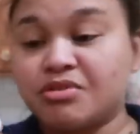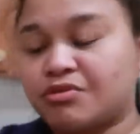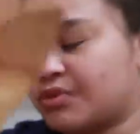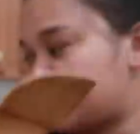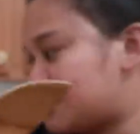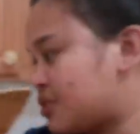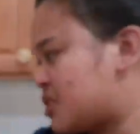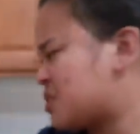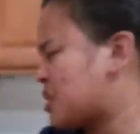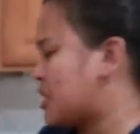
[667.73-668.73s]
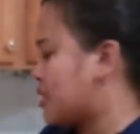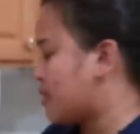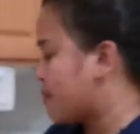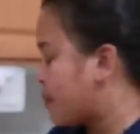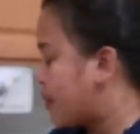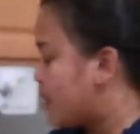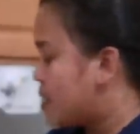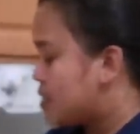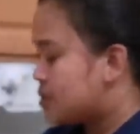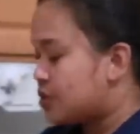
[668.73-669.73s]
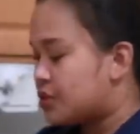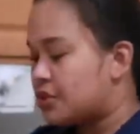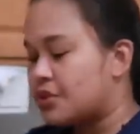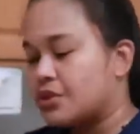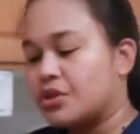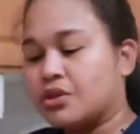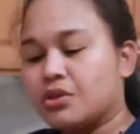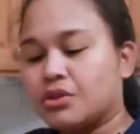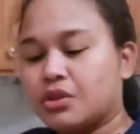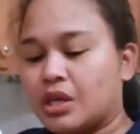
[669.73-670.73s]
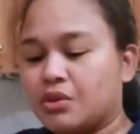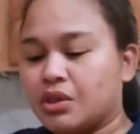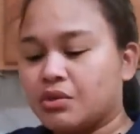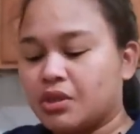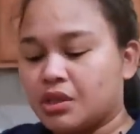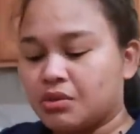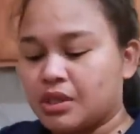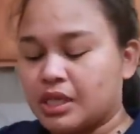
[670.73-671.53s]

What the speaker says: before, so it's okay lang. So, look, anuhin ko na to